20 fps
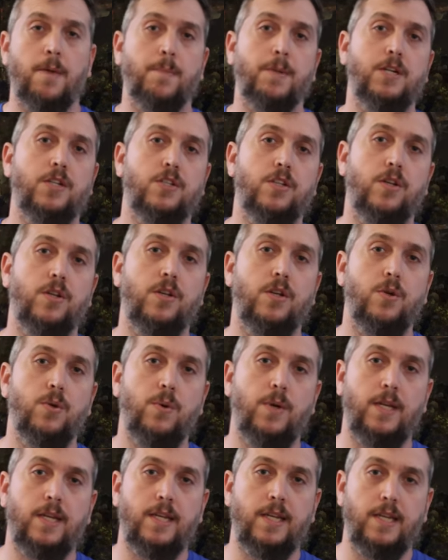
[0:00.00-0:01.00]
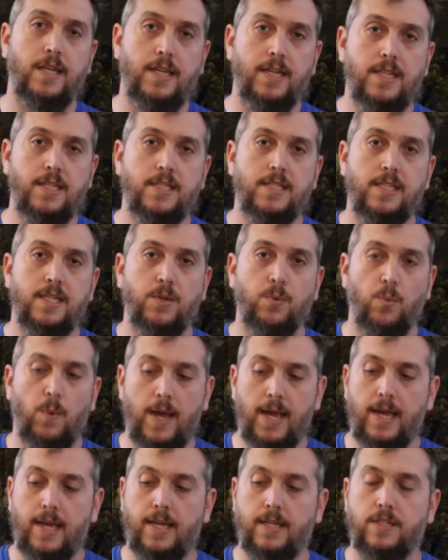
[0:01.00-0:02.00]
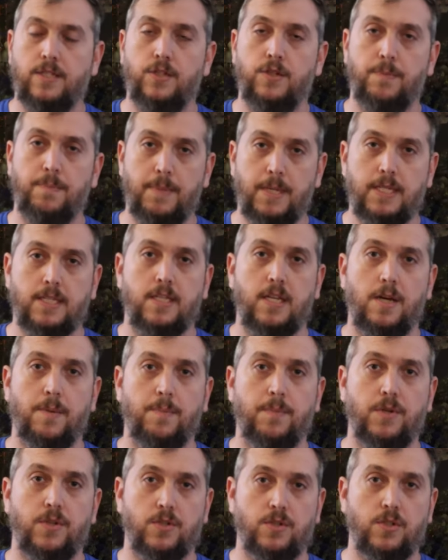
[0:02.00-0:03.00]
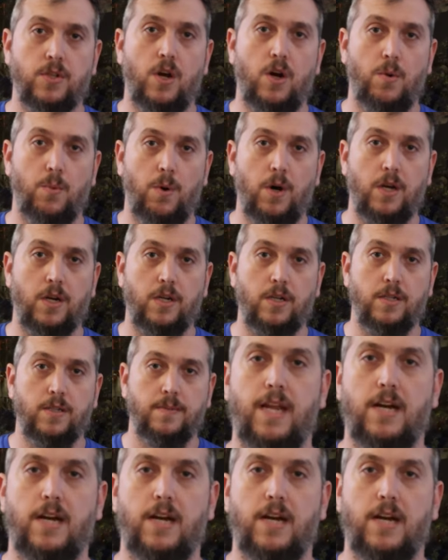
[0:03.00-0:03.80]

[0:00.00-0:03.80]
I'm gonna show you an easy way to mix up your salt water.